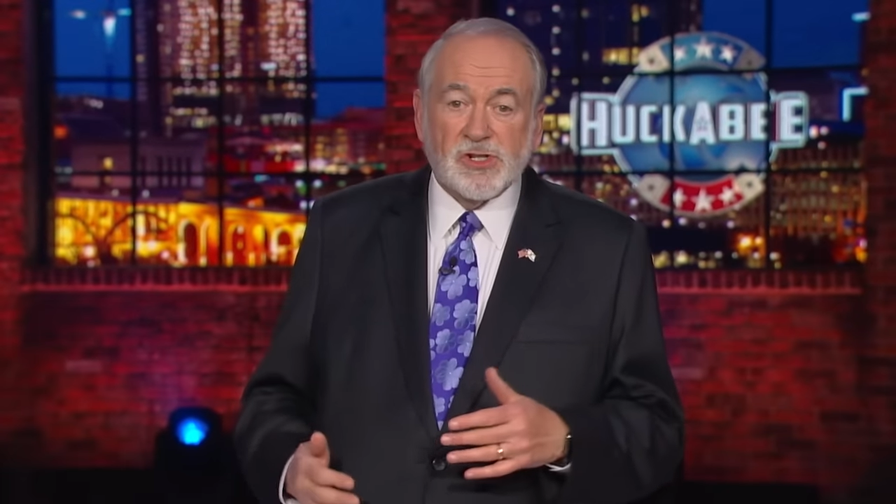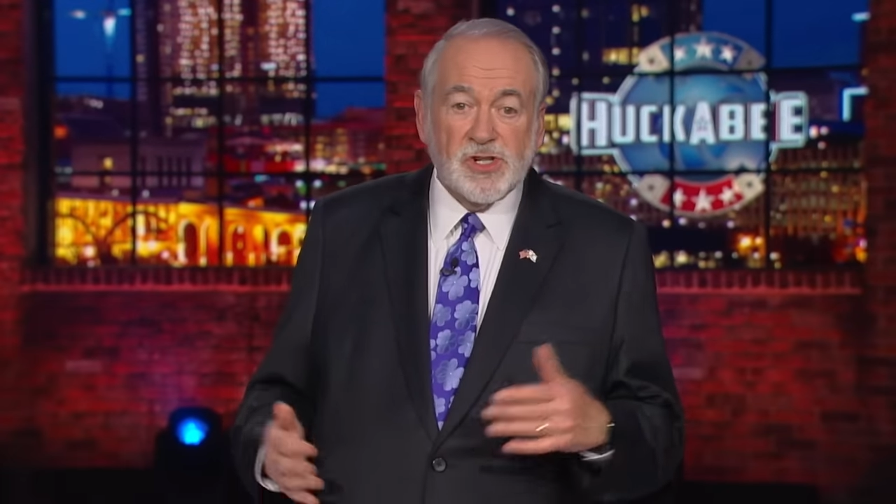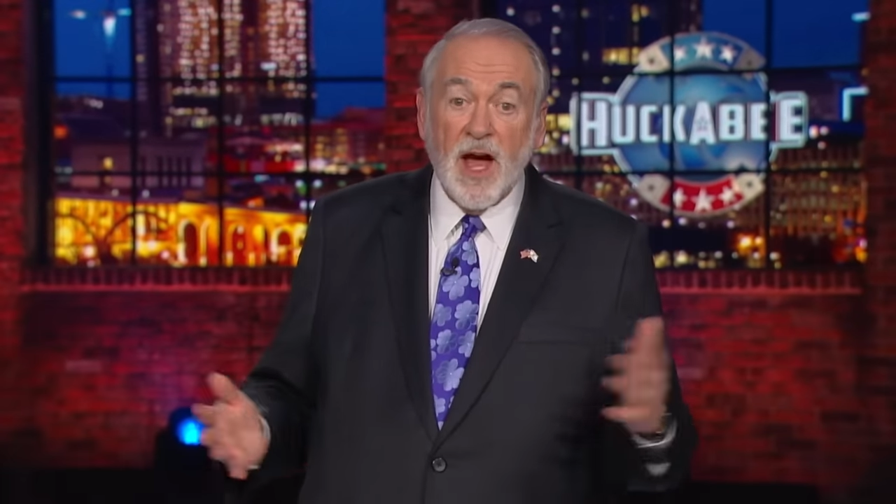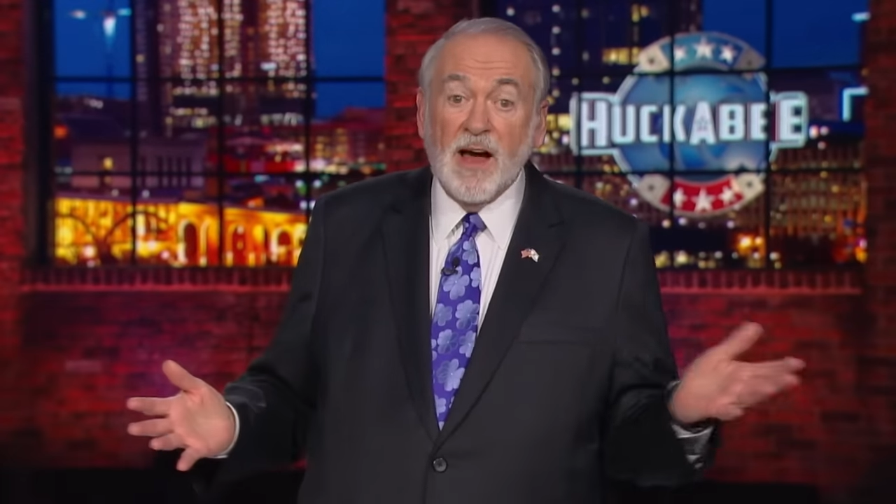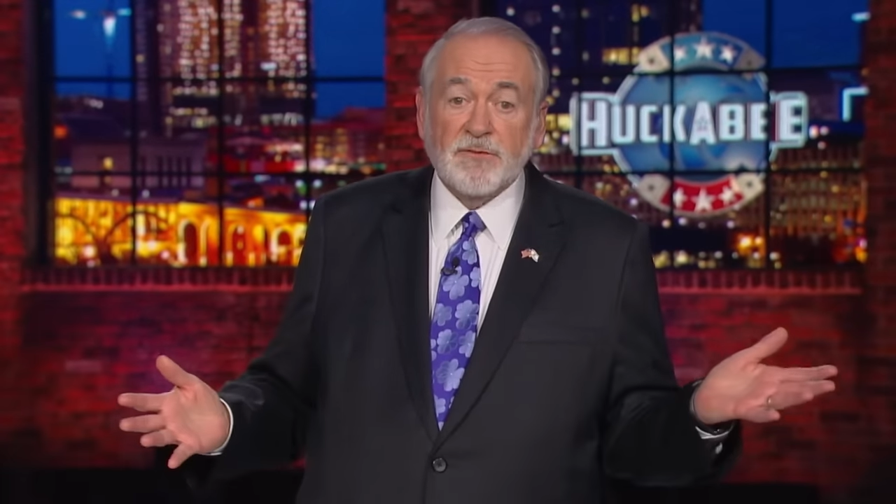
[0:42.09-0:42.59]

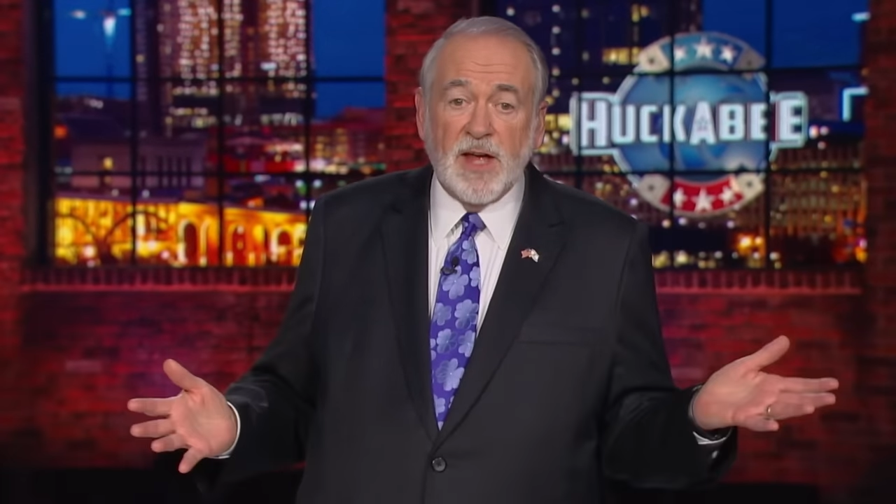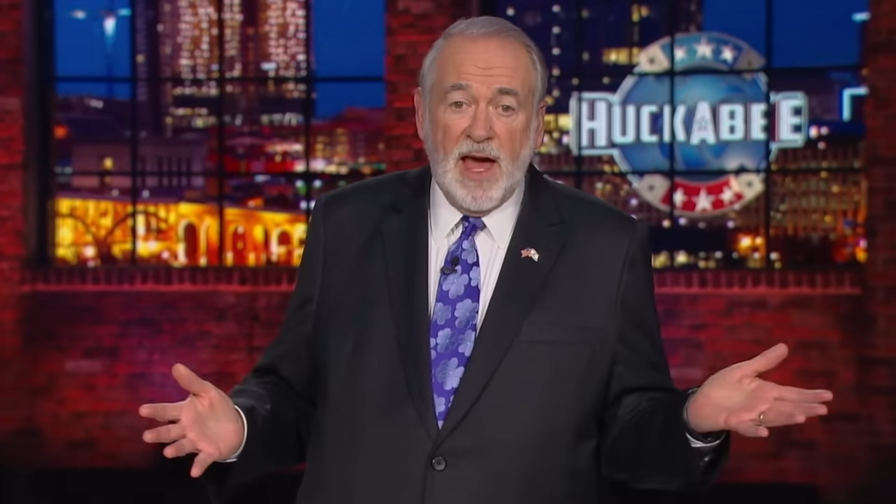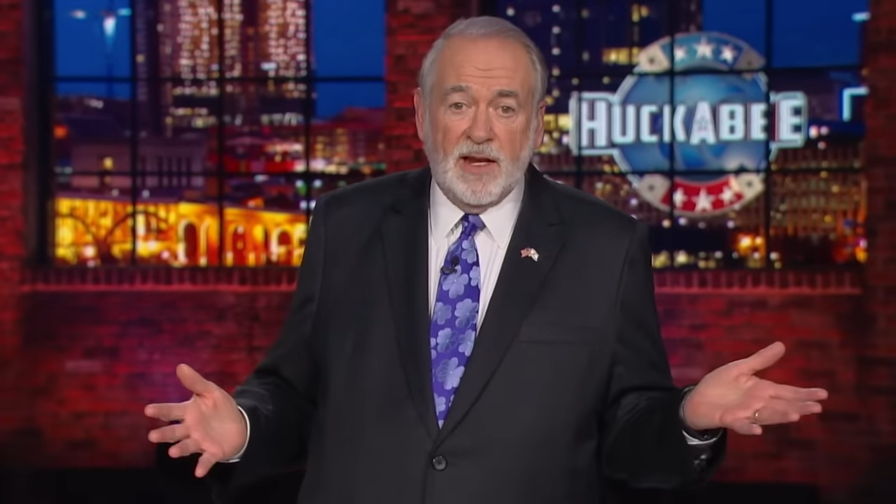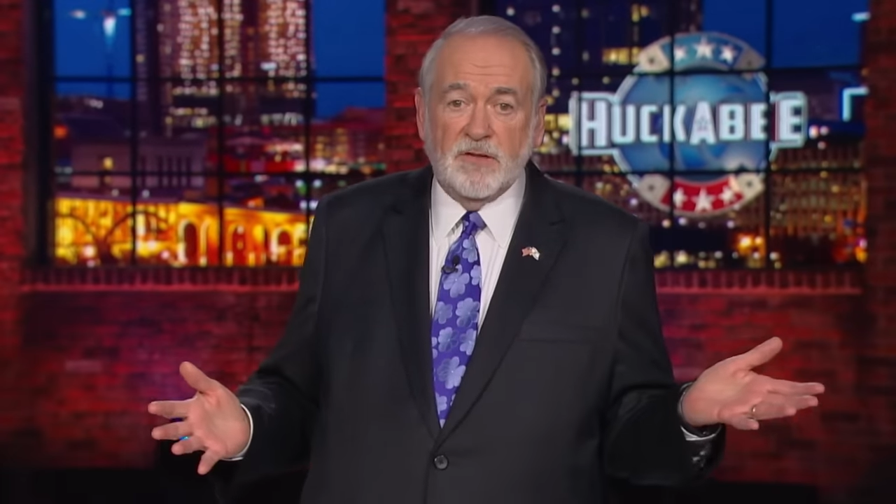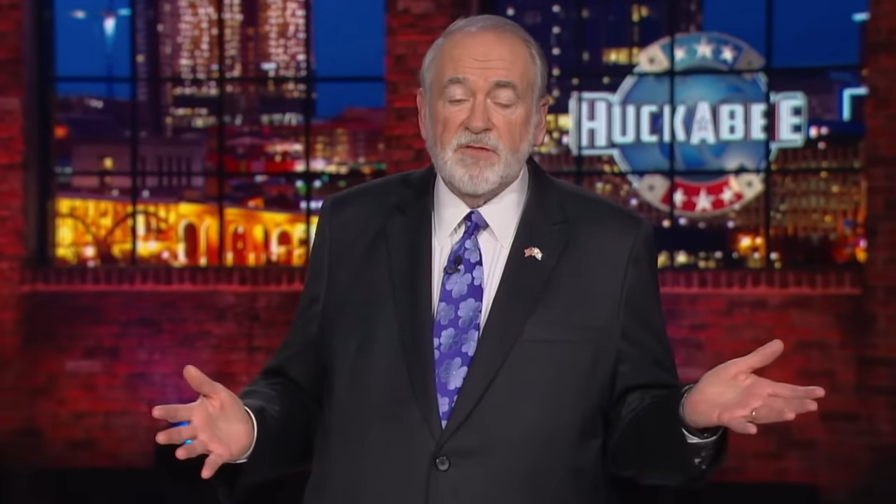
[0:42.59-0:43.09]
scoffed
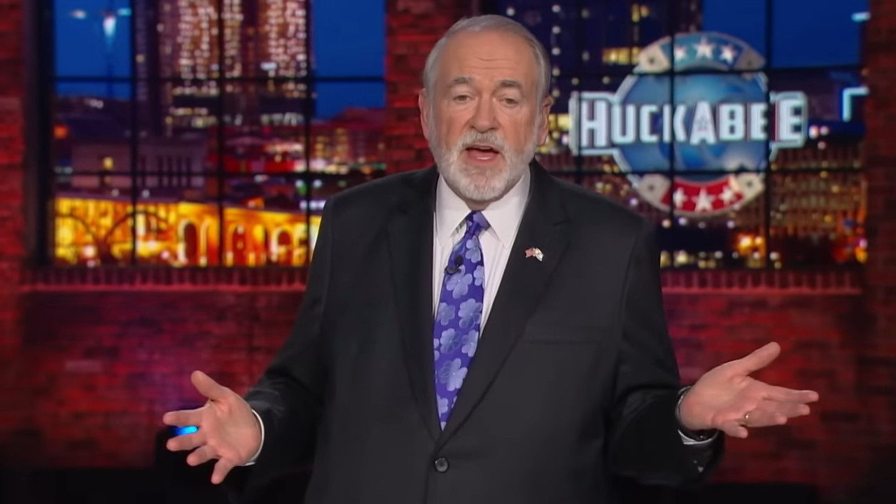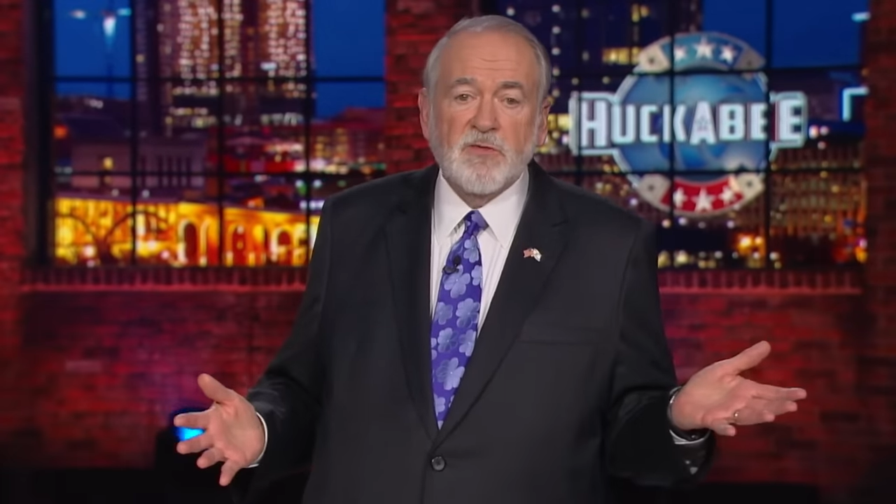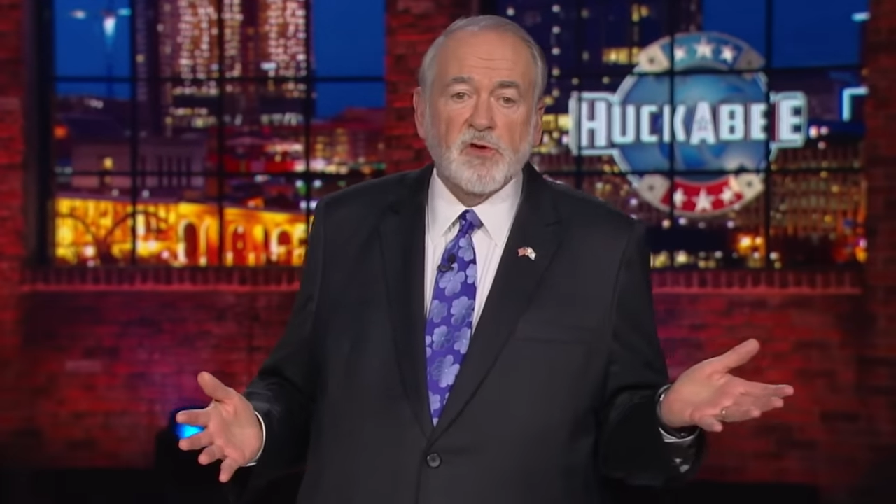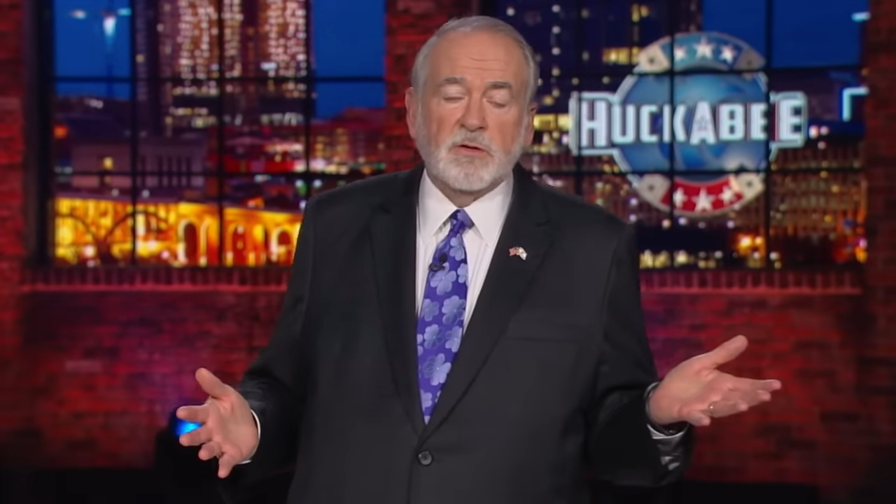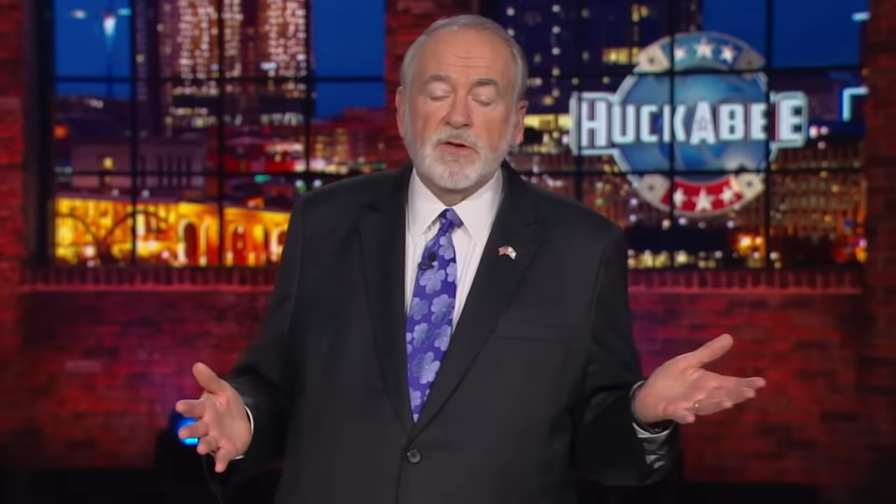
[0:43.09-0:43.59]
at in
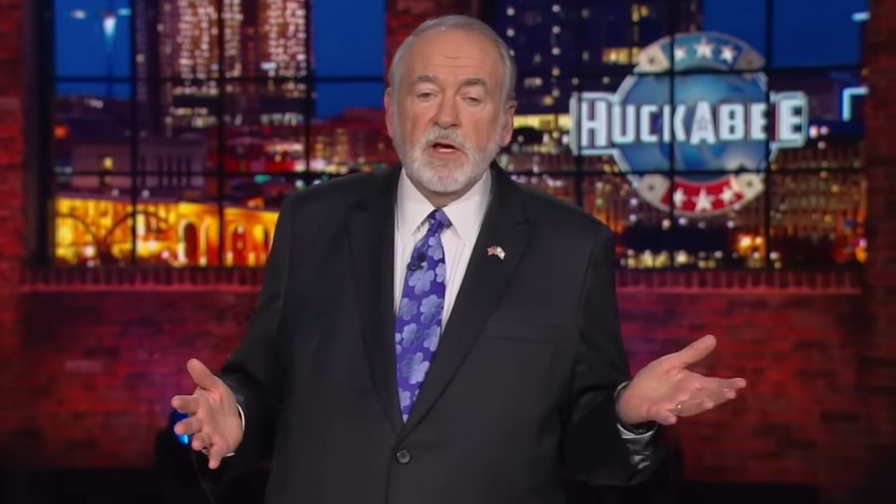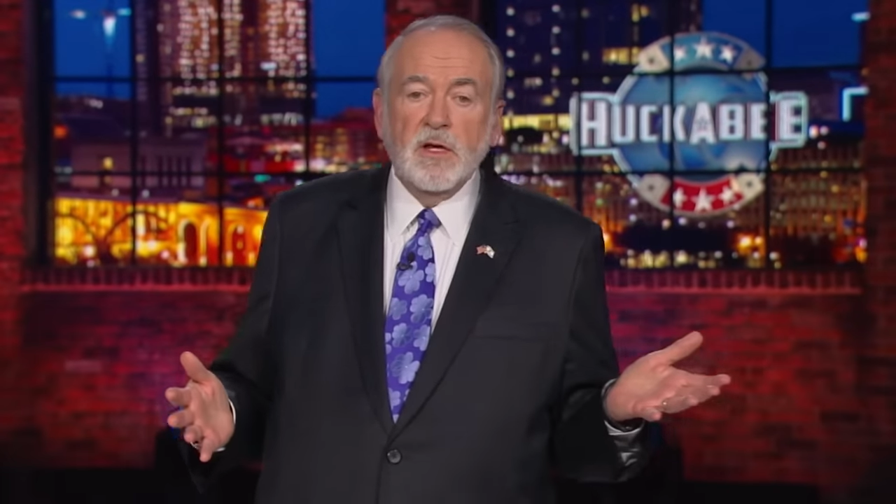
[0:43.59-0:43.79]
favor of